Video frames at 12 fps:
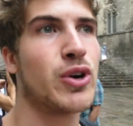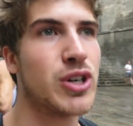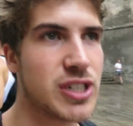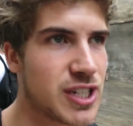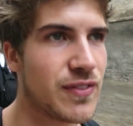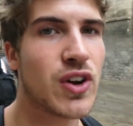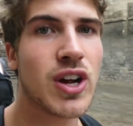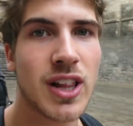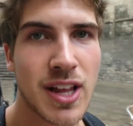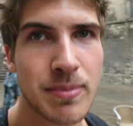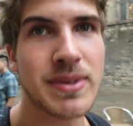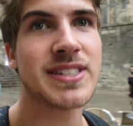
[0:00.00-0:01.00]
where Christopher
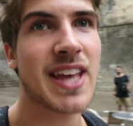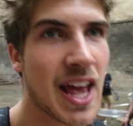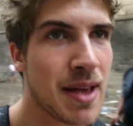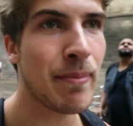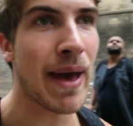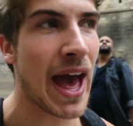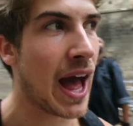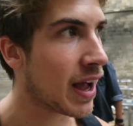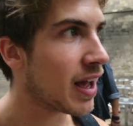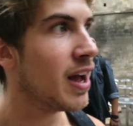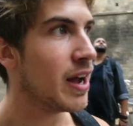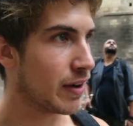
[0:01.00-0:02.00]
Columbus came back
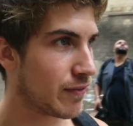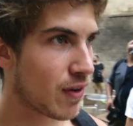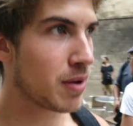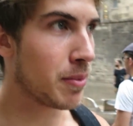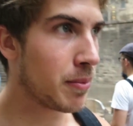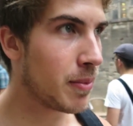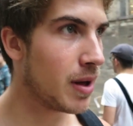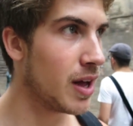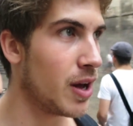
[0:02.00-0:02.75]
from